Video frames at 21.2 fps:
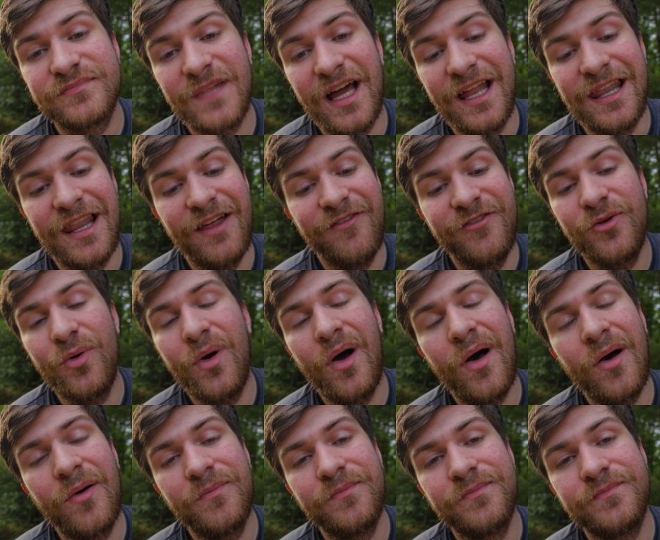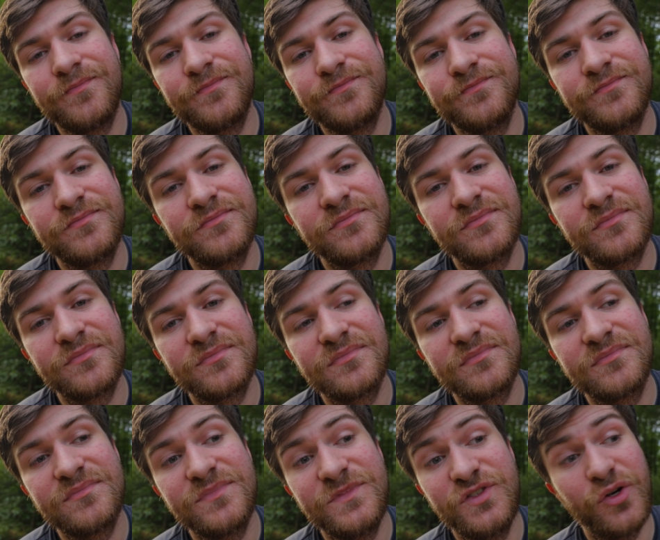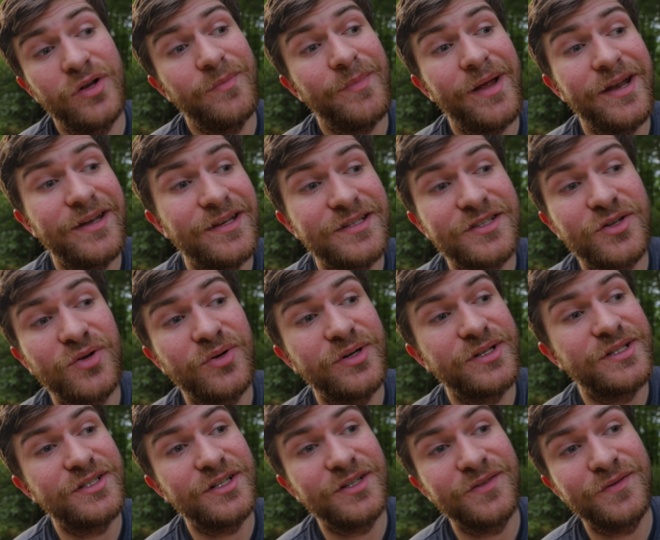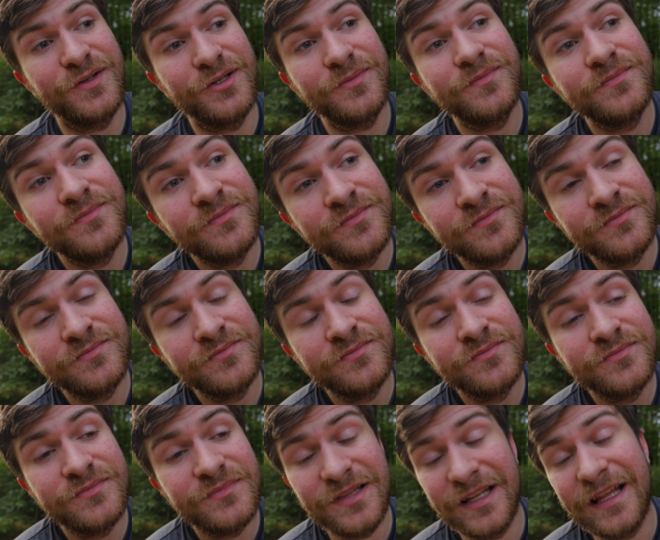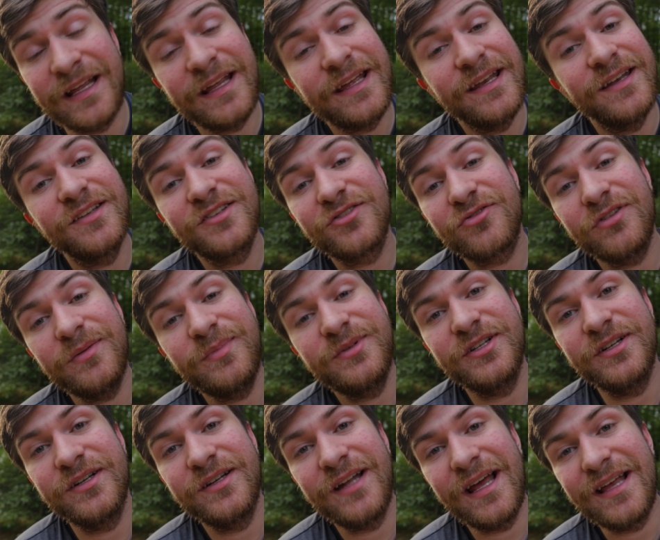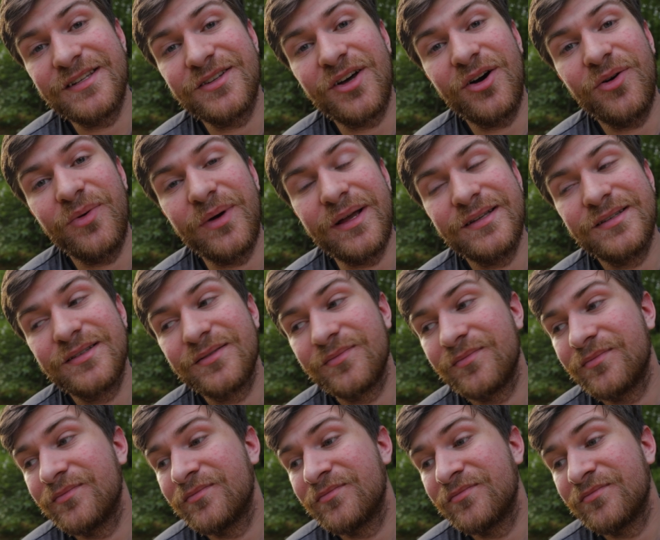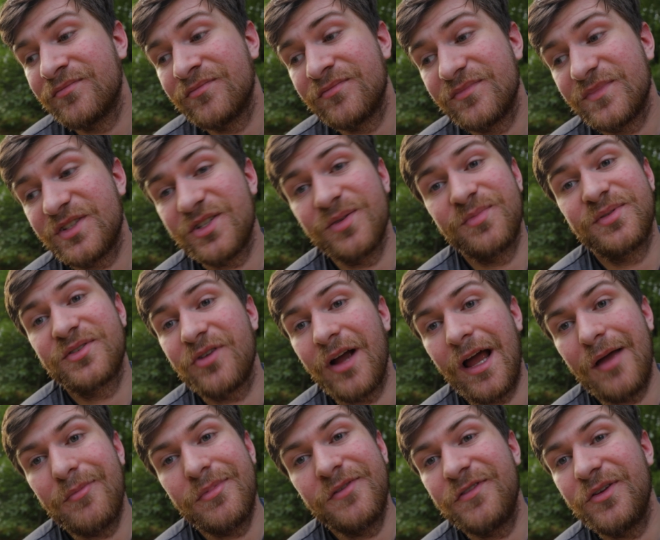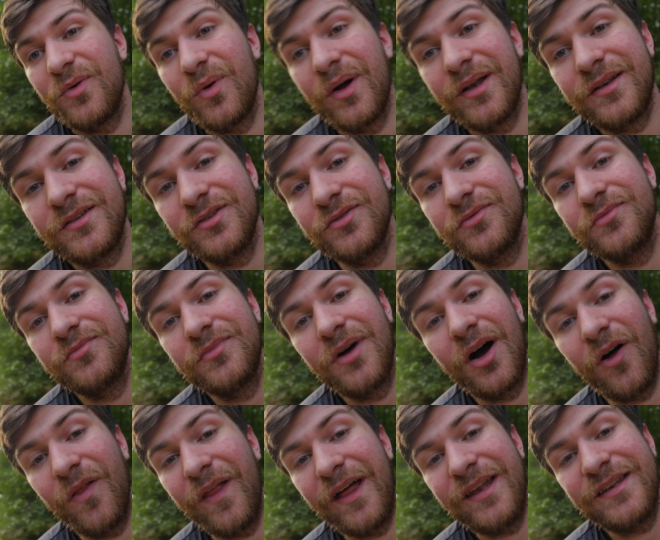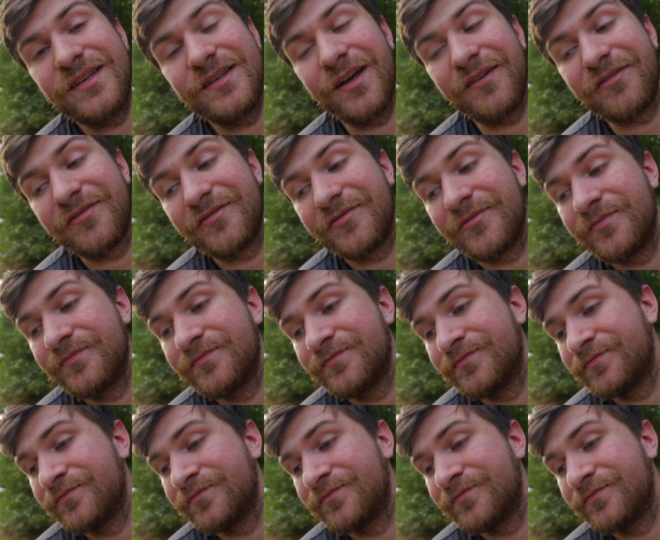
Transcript: I love you all. Join my Discord server, link in description as always. Subscribe if you want to, all that stuff.